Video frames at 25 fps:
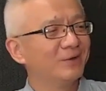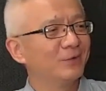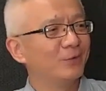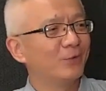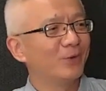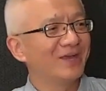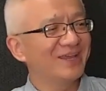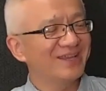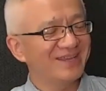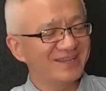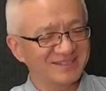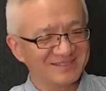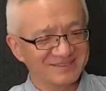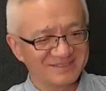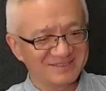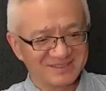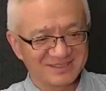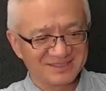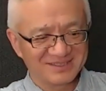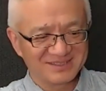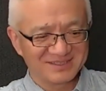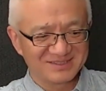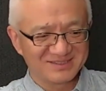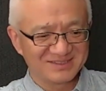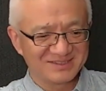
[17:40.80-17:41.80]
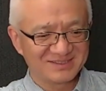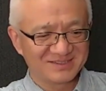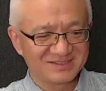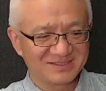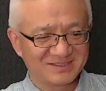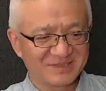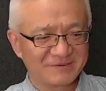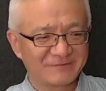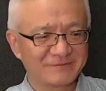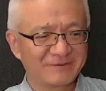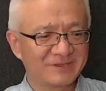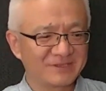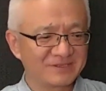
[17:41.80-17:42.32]
hand, it gives
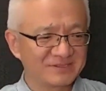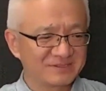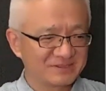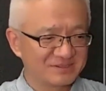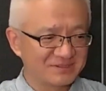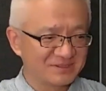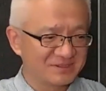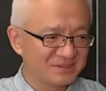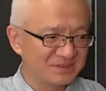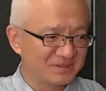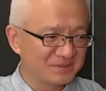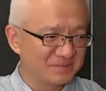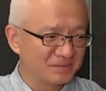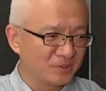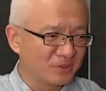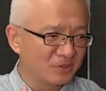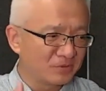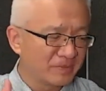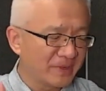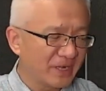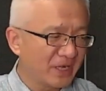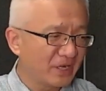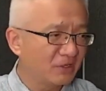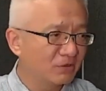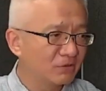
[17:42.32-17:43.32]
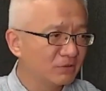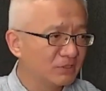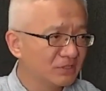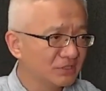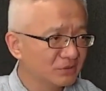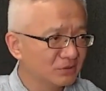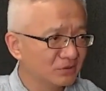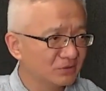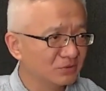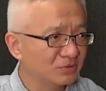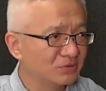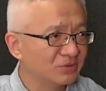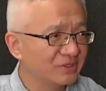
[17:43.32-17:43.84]
us more power to
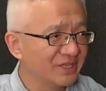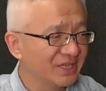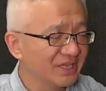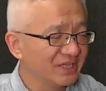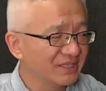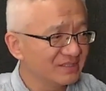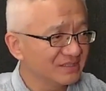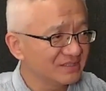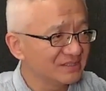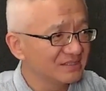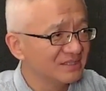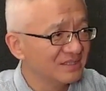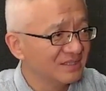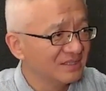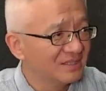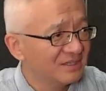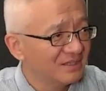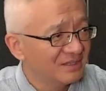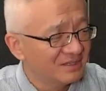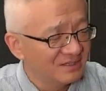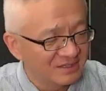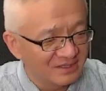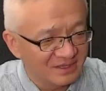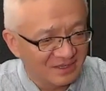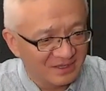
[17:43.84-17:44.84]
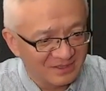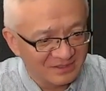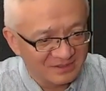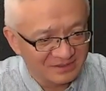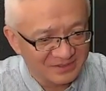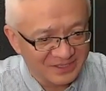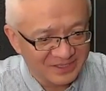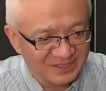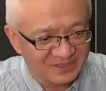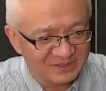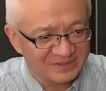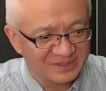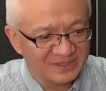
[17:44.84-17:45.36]
do things. On the
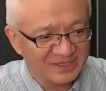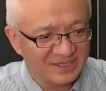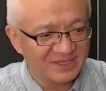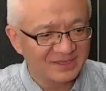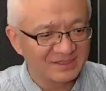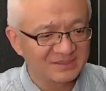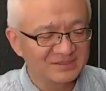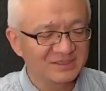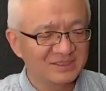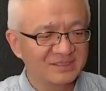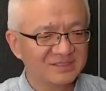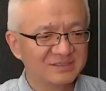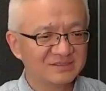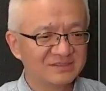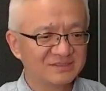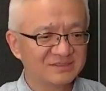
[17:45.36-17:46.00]
other hand, it